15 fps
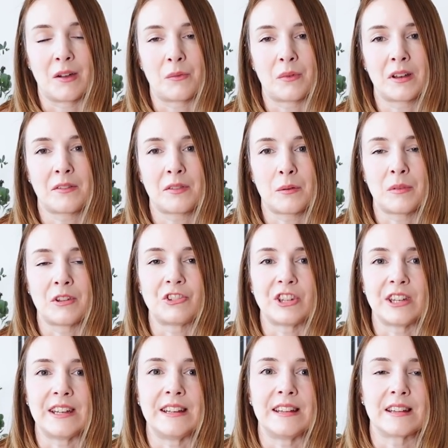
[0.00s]
and one of them is
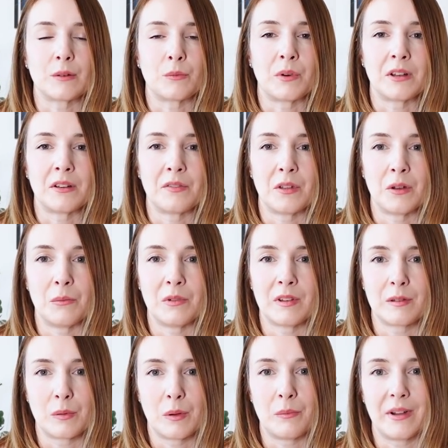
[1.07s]
jeans and one of them
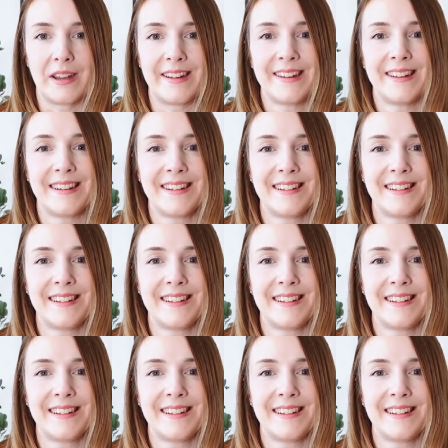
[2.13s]
was swimwear.